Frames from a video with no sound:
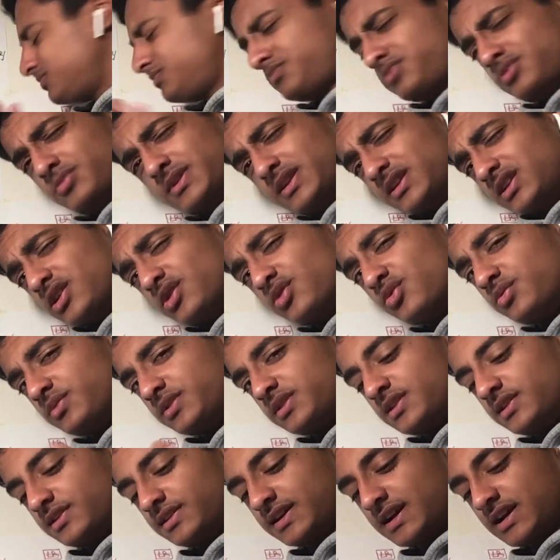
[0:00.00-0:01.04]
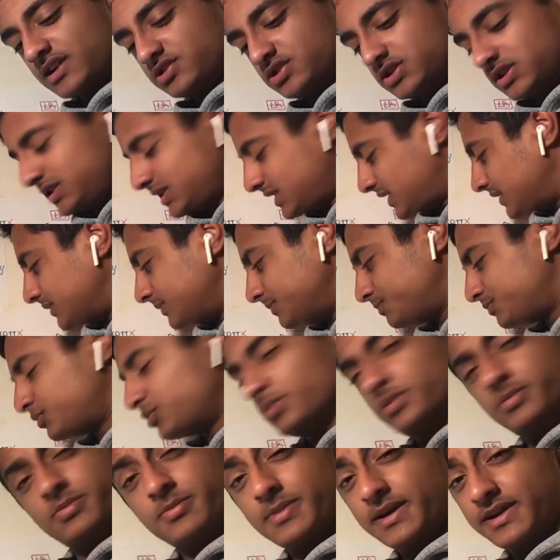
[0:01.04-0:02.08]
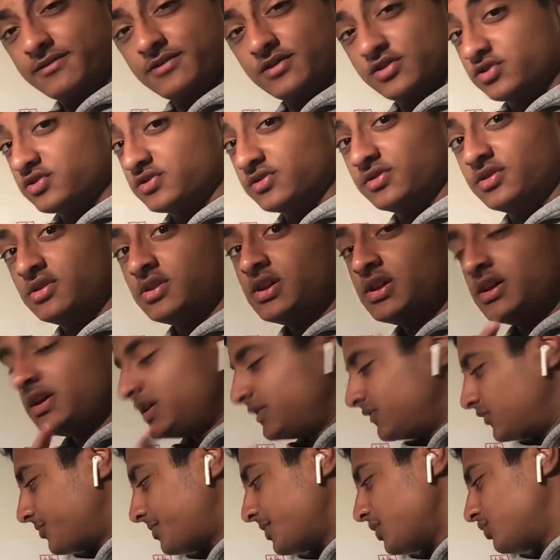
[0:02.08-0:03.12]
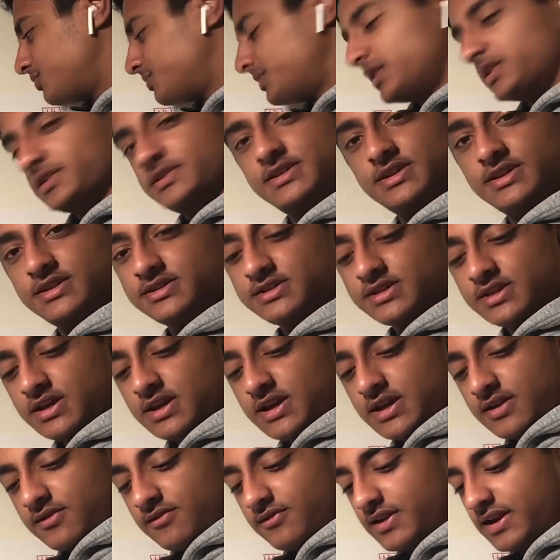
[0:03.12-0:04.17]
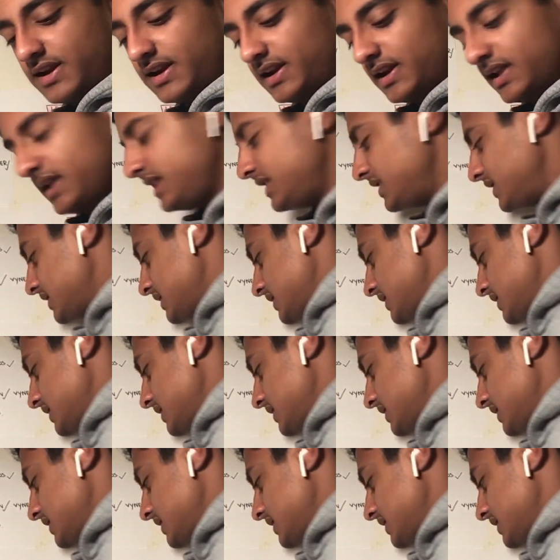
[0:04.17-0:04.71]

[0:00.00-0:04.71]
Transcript: probably loan Dylan Kadji and probably be beneficial for both parties, really.